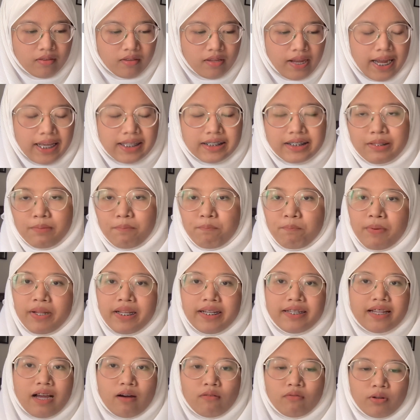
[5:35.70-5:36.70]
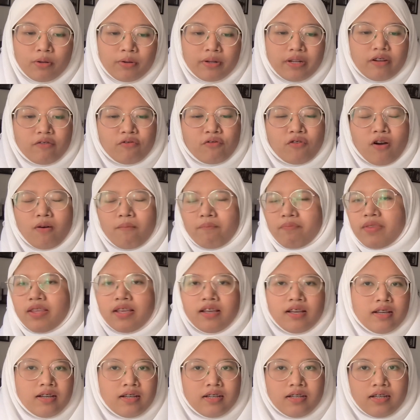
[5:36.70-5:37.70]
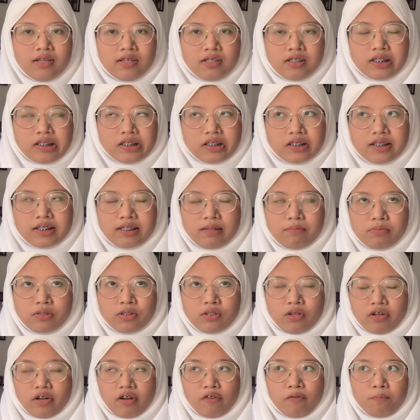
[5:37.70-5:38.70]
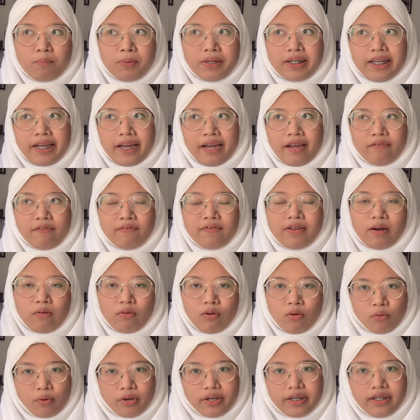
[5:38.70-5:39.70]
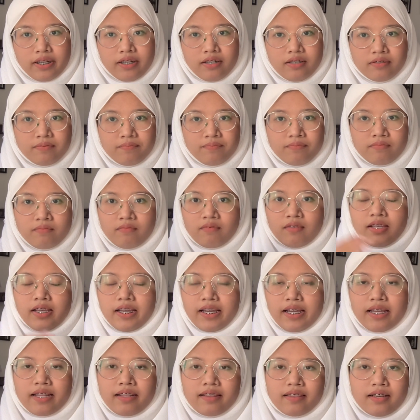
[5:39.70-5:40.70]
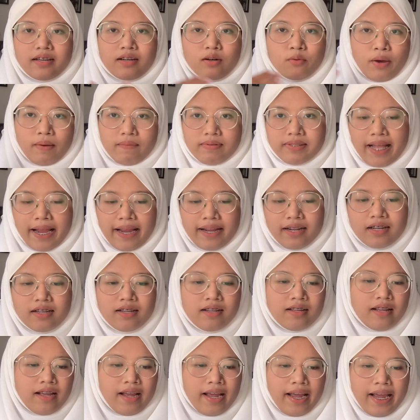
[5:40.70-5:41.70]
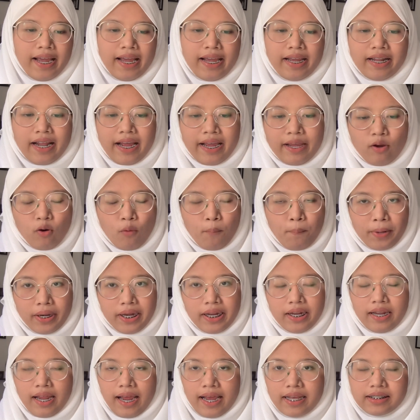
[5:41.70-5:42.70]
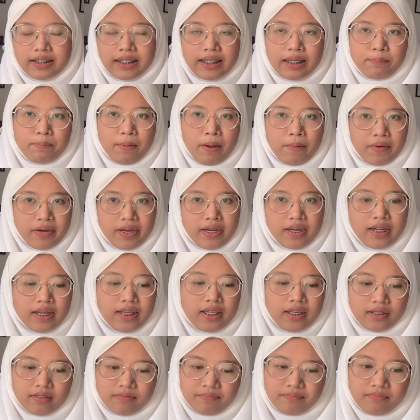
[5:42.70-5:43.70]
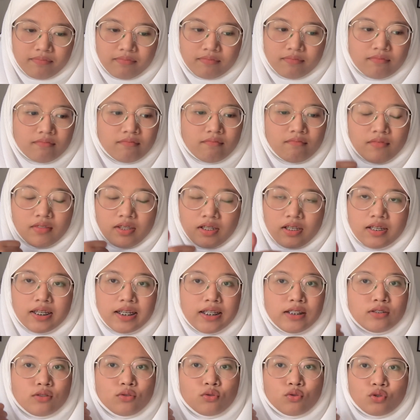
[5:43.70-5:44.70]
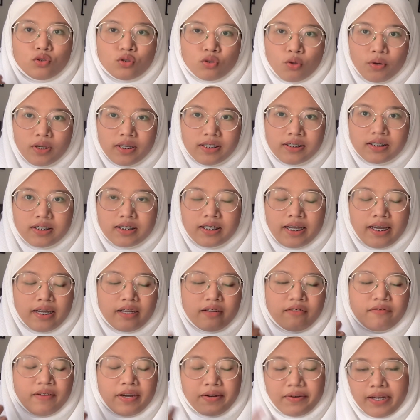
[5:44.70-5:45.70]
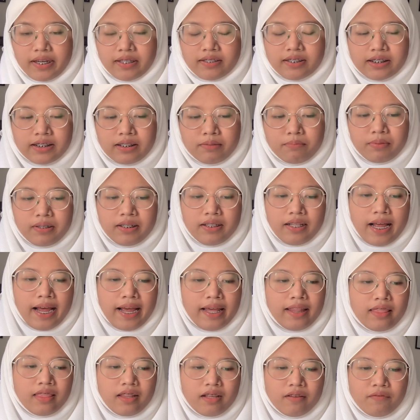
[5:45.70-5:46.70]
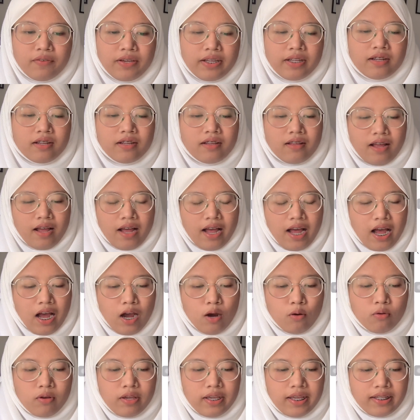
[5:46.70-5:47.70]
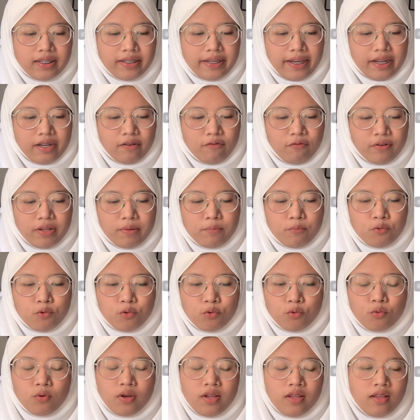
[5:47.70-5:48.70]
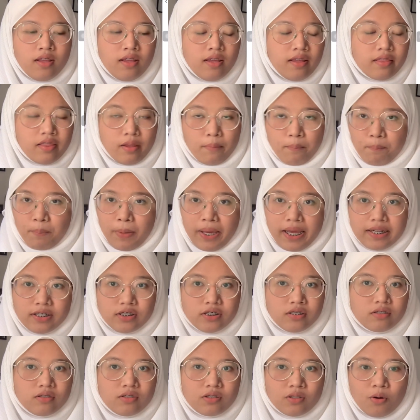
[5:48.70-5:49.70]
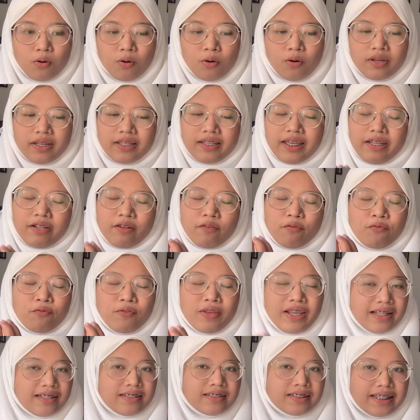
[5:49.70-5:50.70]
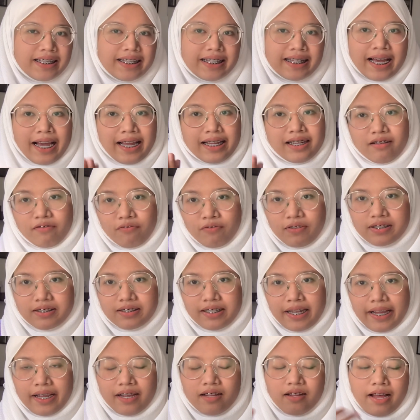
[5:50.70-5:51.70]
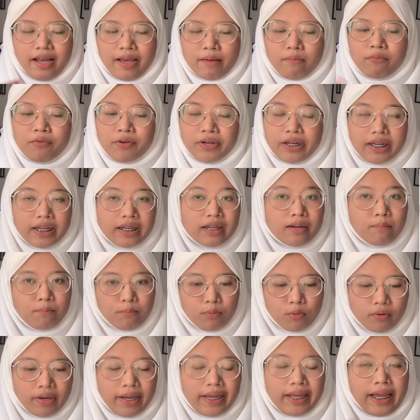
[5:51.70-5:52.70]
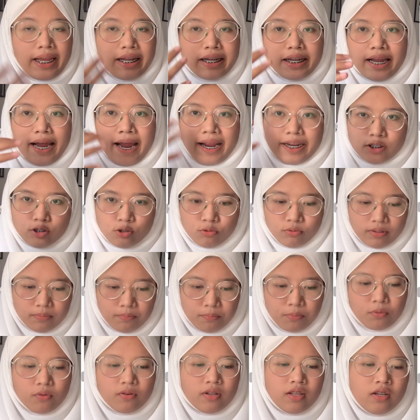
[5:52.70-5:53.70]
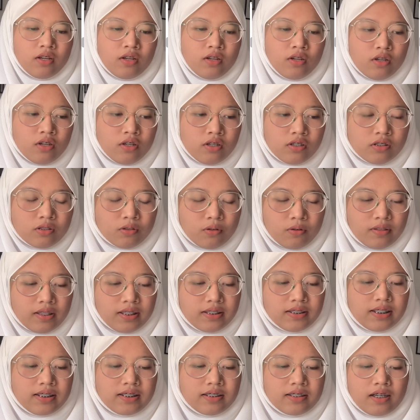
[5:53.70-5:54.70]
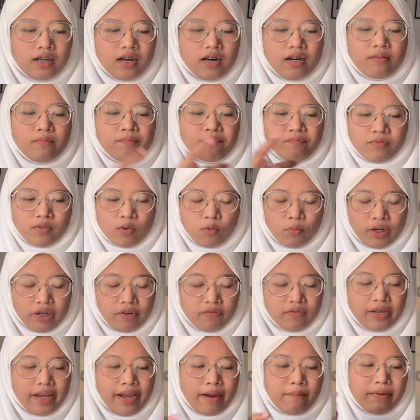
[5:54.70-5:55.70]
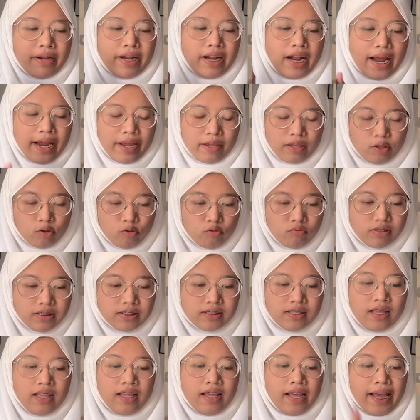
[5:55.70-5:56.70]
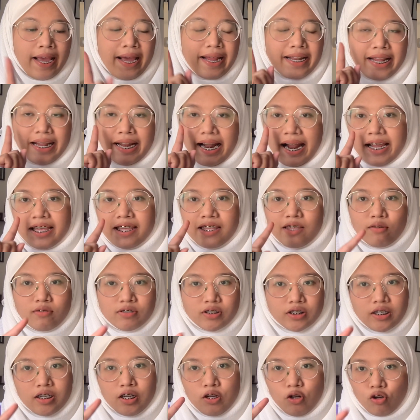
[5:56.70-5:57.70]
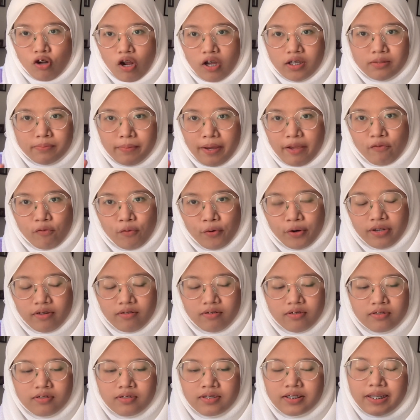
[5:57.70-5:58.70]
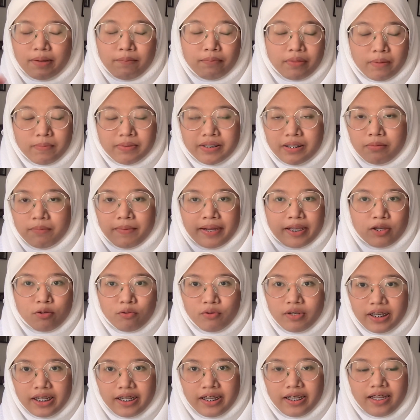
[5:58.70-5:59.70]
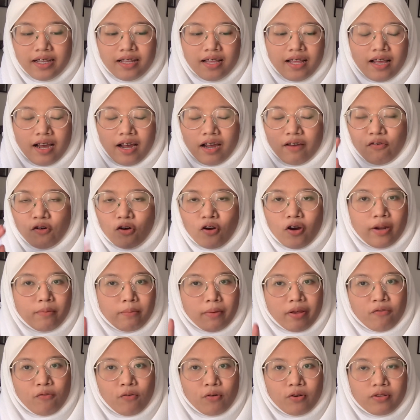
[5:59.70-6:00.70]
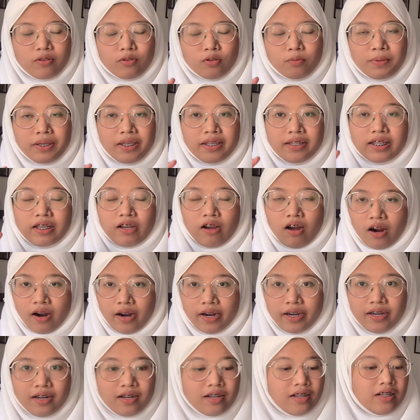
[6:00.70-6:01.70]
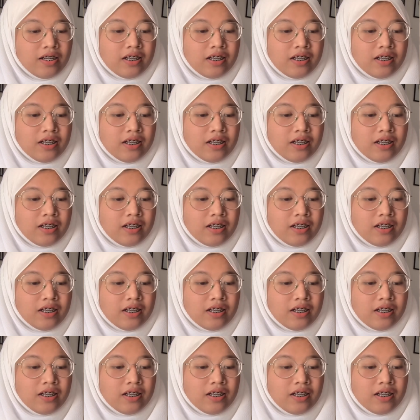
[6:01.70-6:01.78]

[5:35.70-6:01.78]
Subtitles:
I simply download it from some sort of PDF downloader in the website, and I open it as EPUB reader here. It's so easy and very accessible. I love it how it can fit through the page, so it kind of feels like I'm reading a book, an actual book. So this is the one of the app that I use, and then I usually lost my phone. Sometimes in my uni, I forgot my phone to be in the car.